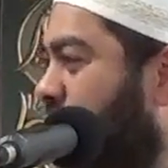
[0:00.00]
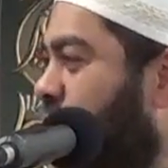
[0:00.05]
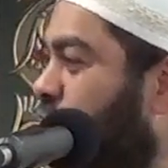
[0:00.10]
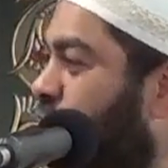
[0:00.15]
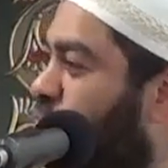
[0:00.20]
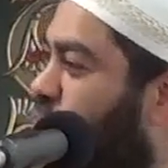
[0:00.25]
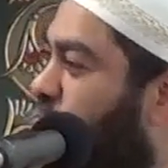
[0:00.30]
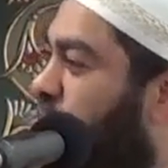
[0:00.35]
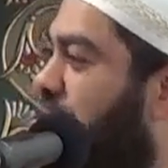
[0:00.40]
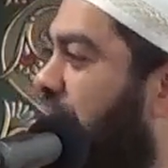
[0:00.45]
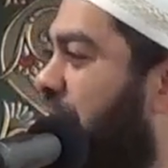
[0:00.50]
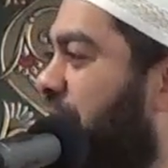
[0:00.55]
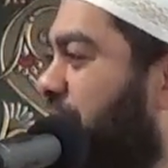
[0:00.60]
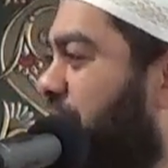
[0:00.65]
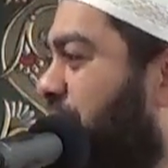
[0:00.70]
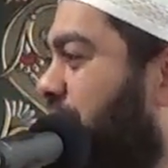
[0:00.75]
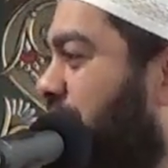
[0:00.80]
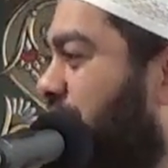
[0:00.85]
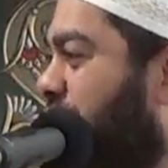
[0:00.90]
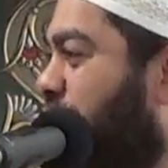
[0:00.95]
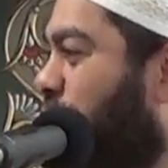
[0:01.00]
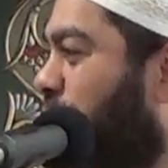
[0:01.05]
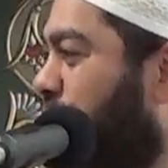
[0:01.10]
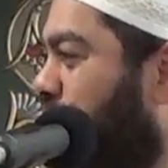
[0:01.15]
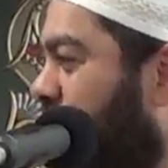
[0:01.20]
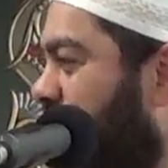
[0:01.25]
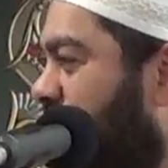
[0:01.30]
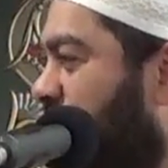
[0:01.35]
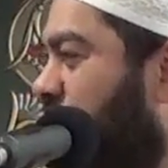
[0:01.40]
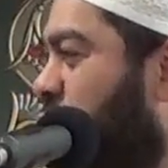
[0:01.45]
You can't. So
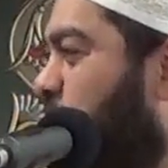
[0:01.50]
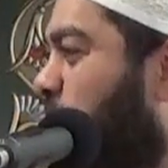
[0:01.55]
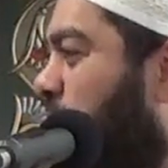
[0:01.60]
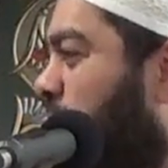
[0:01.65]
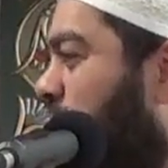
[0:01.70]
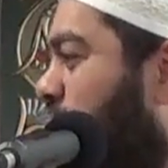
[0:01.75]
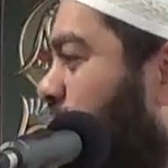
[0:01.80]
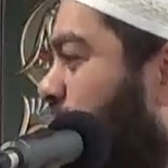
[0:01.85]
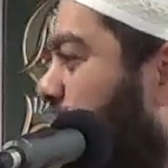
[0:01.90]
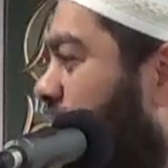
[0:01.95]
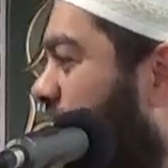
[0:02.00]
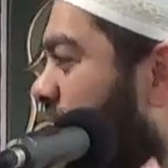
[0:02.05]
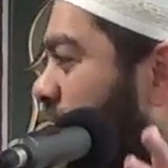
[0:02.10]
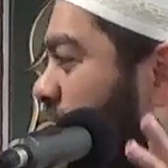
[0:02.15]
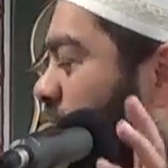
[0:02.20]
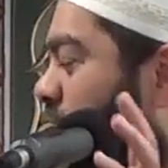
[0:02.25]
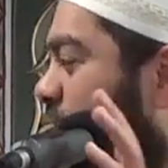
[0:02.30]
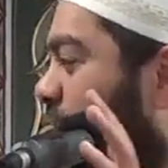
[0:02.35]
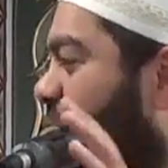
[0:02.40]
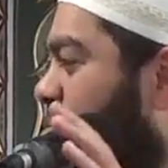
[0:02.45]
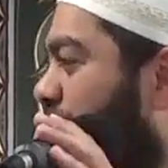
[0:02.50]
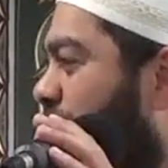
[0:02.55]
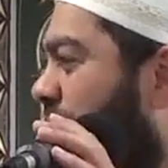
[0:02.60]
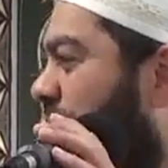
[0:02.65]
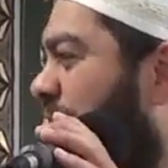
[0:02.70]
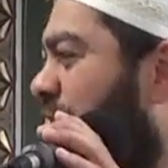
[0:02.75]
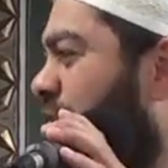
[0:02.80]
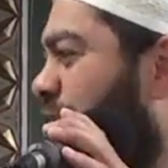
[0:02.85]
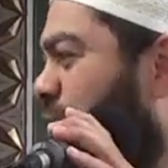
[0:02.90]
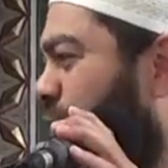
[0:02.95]
this is part of the
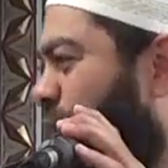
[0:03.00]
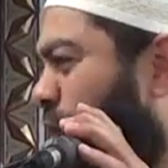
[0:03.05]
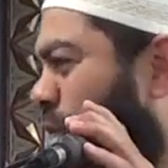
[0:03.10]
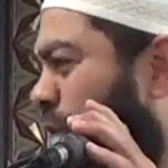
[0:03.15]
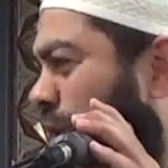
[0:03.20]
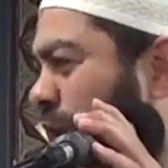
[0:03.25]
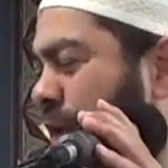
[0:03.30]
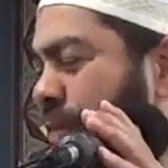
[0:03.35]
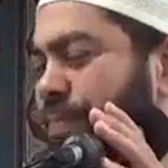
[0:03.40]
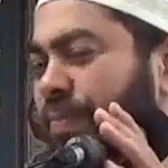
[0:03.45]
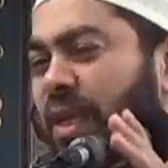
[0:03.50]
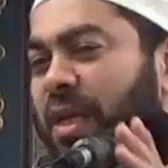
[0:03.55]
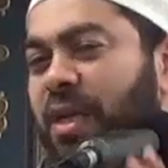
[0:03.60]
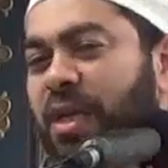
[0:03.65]
challenge of the Quran.